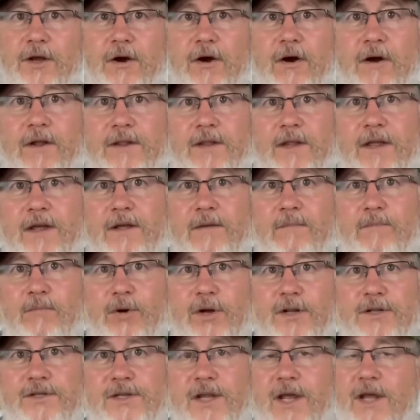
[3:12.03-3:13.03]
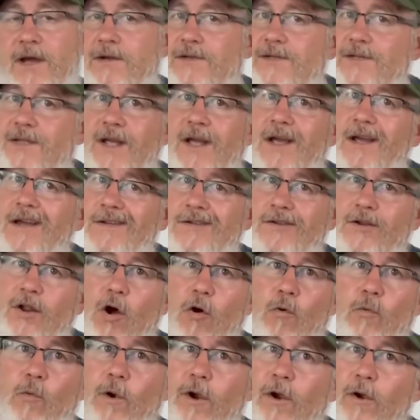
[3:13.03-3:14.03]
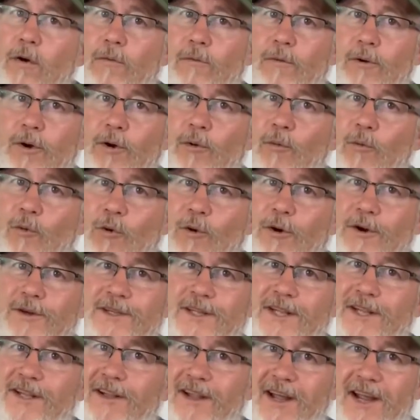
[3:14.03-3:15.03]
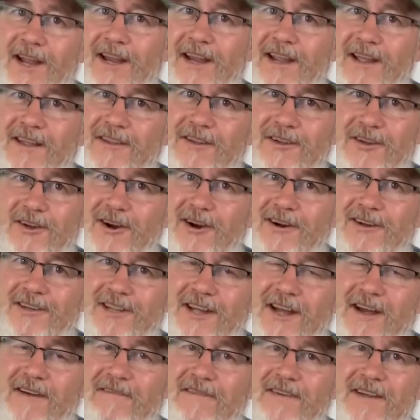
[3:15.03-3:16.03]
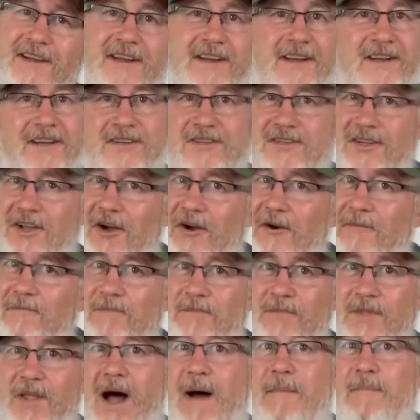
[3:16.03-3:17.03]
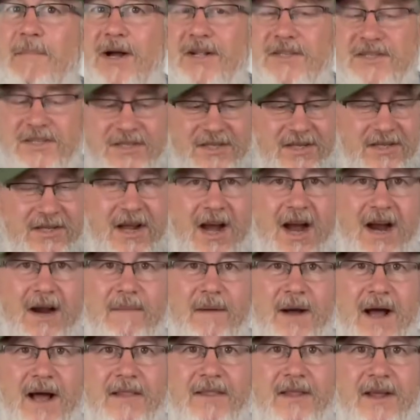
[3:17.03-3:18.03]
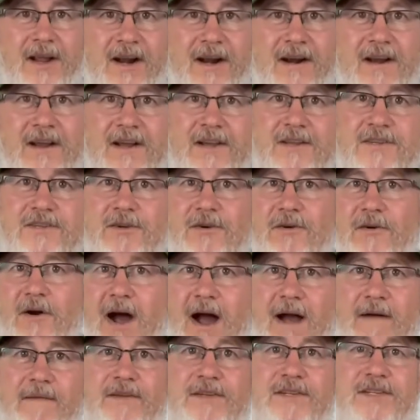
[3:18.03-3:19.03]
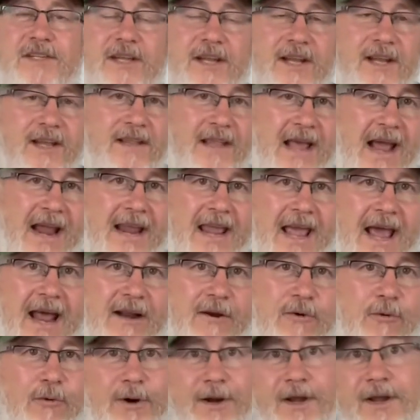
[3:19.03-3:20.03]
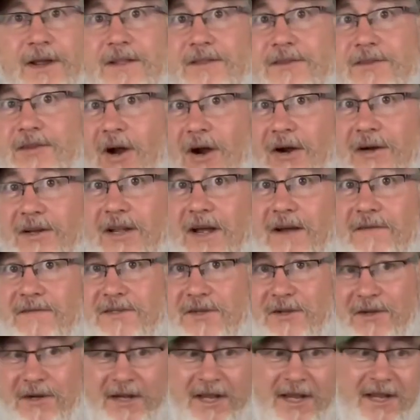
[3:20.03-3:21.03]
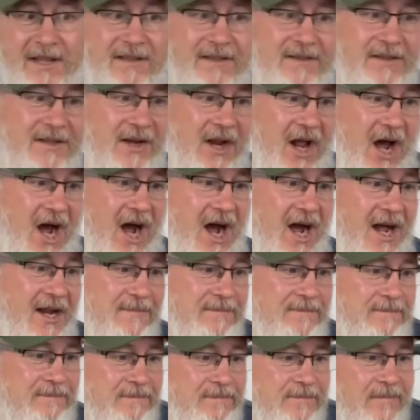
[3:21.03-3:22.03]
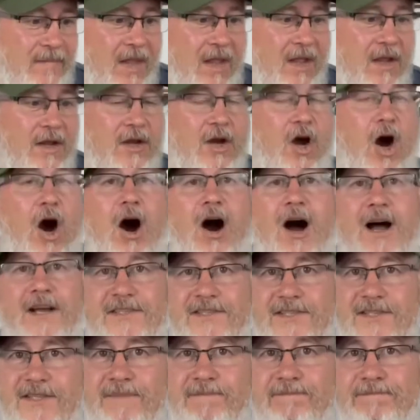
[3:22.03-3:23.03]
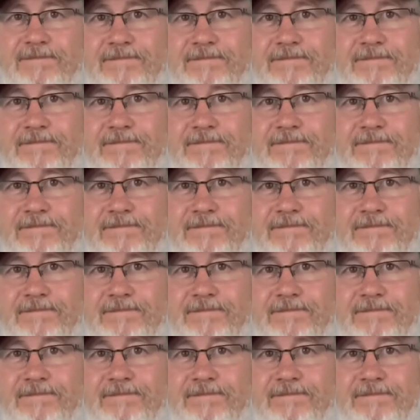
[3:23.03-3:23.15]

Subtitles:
on the Bridgedales, no real warranty like the darn tough. So not much to talk about there. So obviously in that category, darn tough's gonna get the nod. Cost.